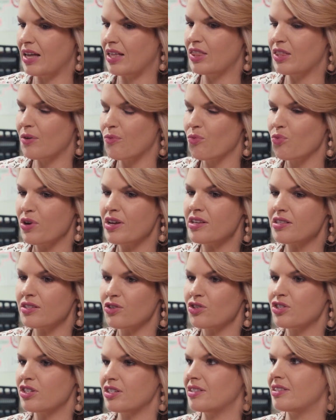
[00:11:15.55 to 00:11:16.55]
The
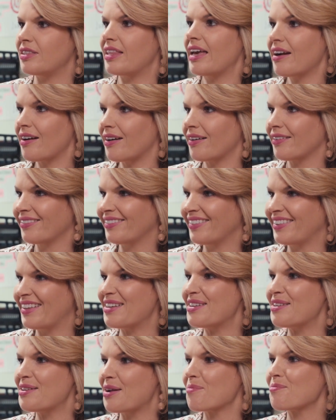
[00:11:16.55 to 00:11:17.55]
research is there, the
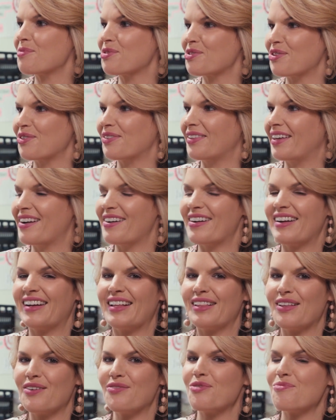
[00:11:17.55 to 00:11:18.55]
numbers are there, and I
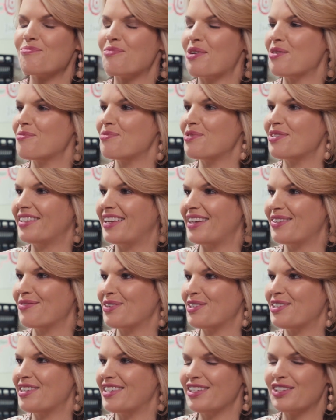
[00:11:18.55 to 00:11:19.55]
love what Barbara said
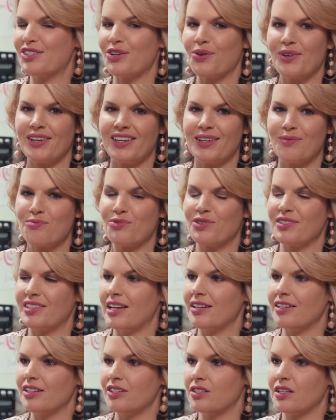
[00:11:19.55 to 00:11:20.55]
when she's showing and
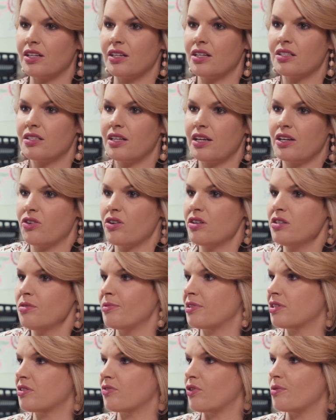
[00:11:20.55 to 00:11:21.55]
presenting. She's like, it's like
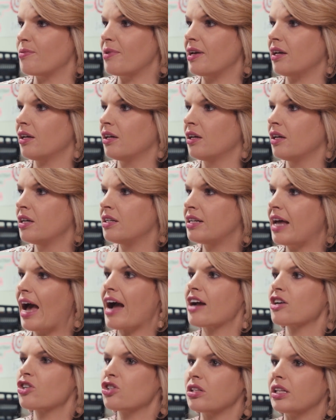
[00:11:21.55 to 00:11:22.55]
Christmas for me to
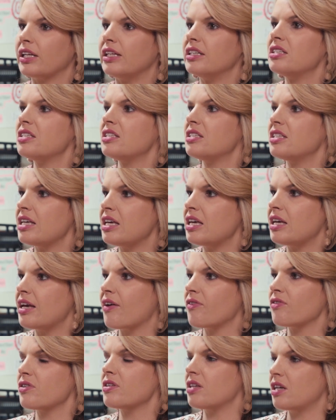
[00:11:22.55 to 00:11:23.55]
actually see
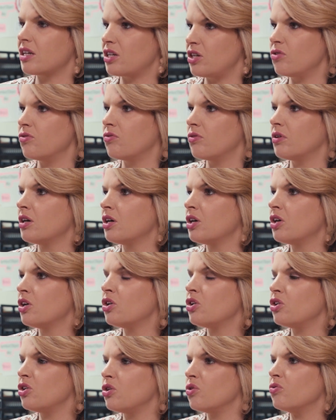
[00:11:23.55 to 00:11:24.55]
everything you
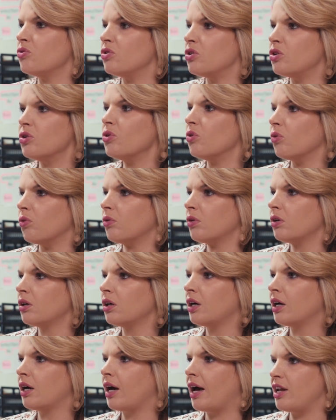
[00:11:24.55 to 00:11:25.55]
knew
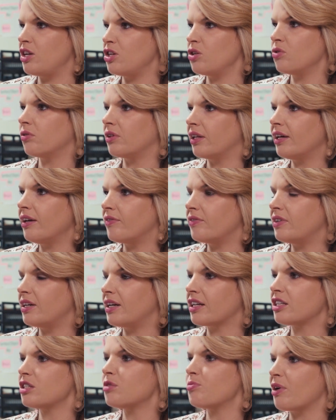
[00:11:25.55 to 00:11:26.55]
and you lived and
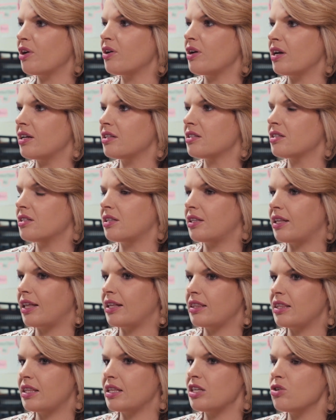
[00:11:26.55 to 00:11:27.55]
experienced,
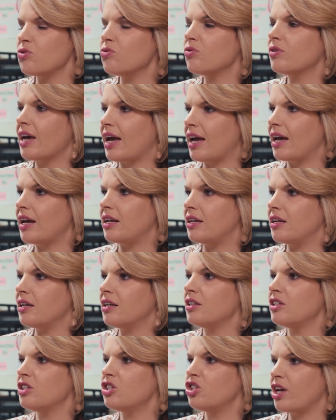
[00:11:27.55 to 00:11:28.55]
that you can
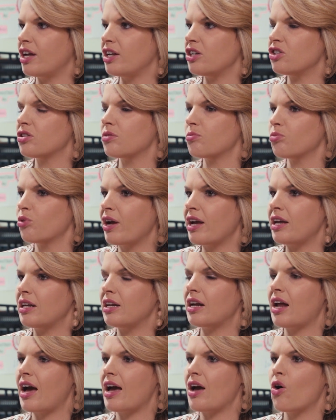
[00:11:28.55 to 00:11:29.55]
change the brain.
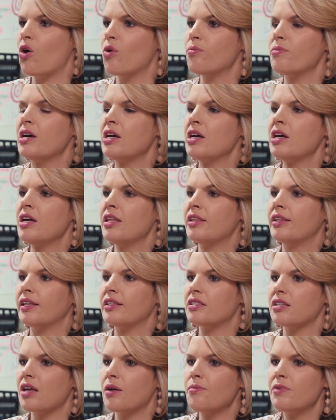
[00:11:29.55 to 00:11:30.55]
And I hope
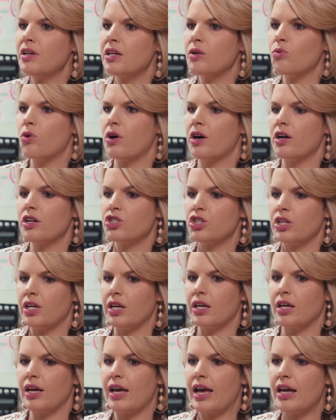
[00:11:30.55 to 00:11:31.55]
that somebody
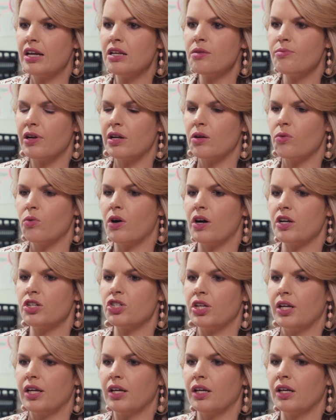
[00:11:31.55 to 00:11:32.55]
watching, anybody
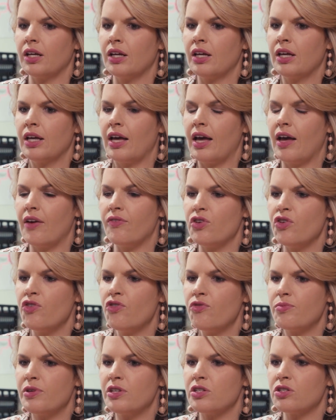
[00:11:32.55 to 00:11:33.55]
watching, if
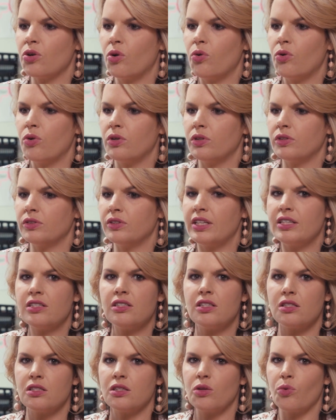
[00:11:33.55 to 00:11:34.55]
you've been told
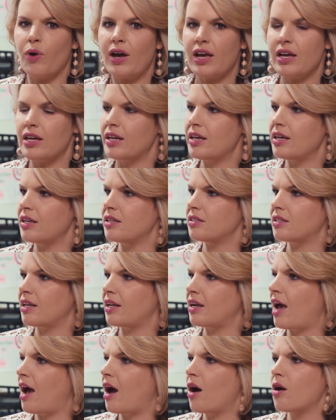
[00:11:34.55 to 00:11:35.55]
this is the way it is,
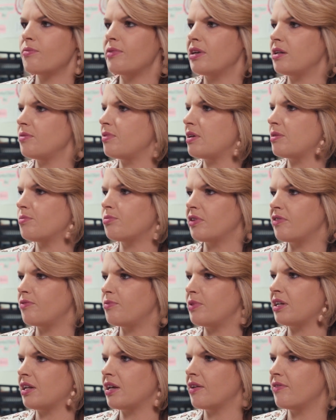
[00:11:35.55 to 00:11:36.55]
and how many people have
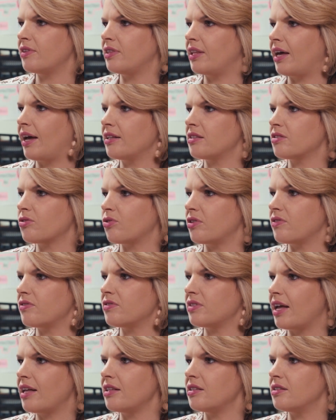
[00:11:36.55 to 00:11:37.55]
been given that sort of
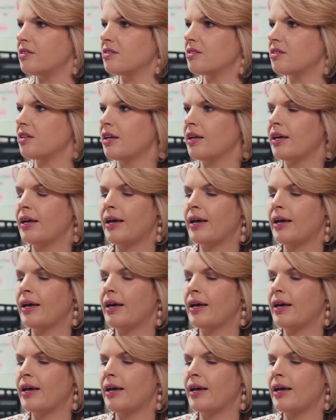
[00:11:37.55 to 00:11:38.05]
sentence,